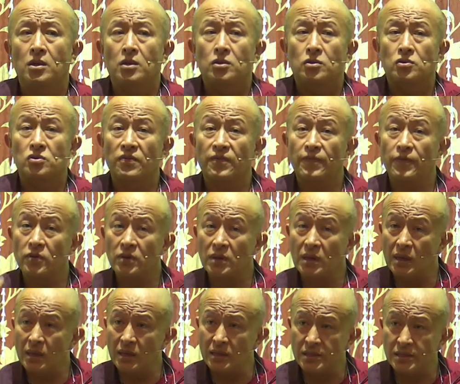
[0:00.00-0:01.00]
So for
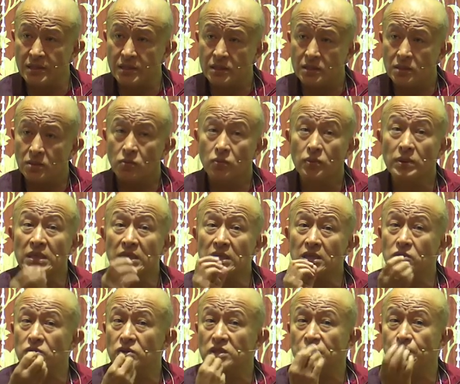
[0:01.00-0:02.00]
us, we
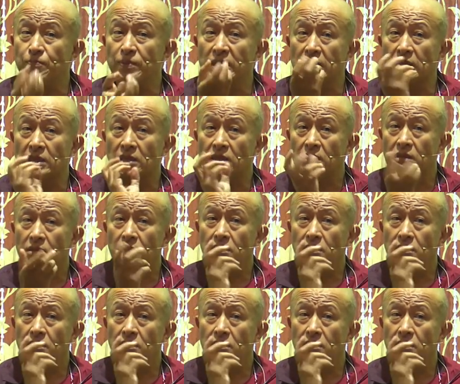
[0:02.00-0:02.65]
need to speak.